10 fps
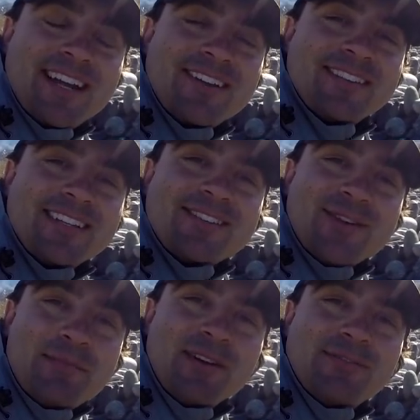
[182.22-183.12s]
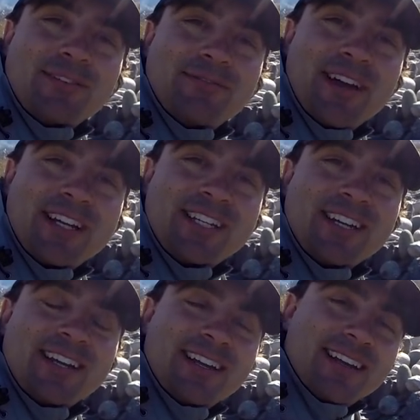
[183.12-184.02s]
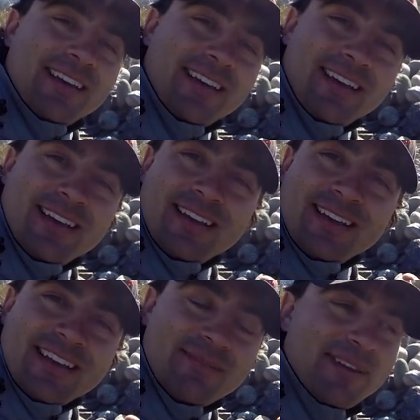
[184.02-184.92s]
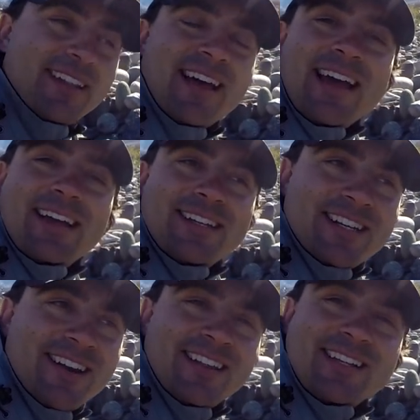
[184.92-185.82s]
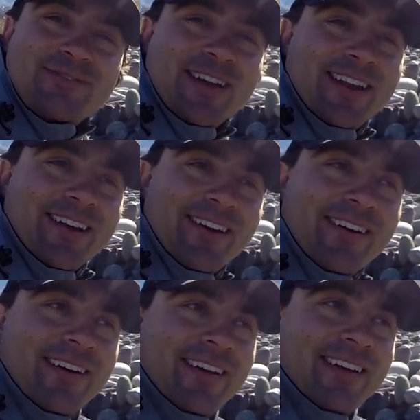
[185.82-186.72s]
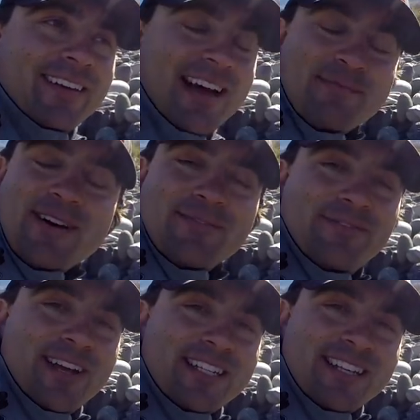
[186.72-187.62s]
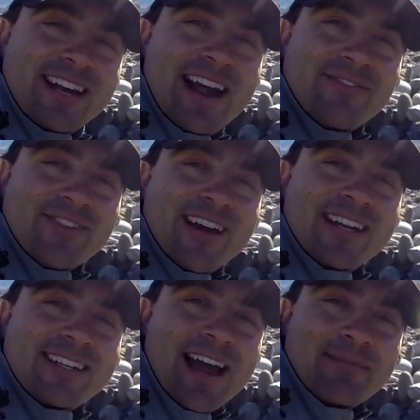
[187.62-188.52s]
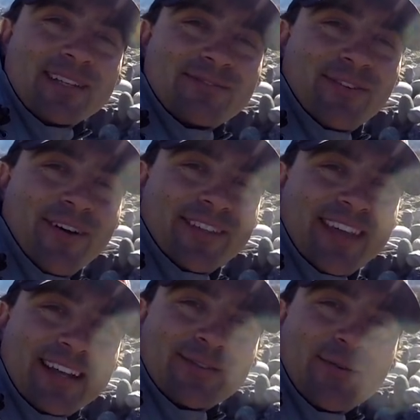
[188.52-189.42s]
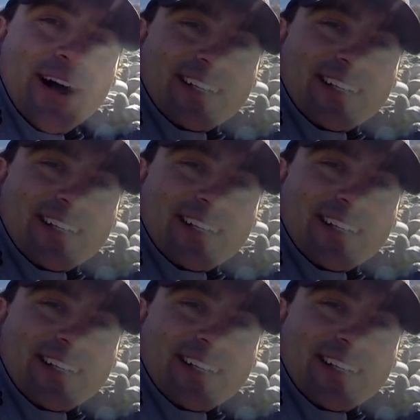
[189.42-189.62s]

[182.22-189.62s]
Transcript: check out these three beautiful fish. Give me a like, share this video, come out fishing and have a great time this fall. Thanks for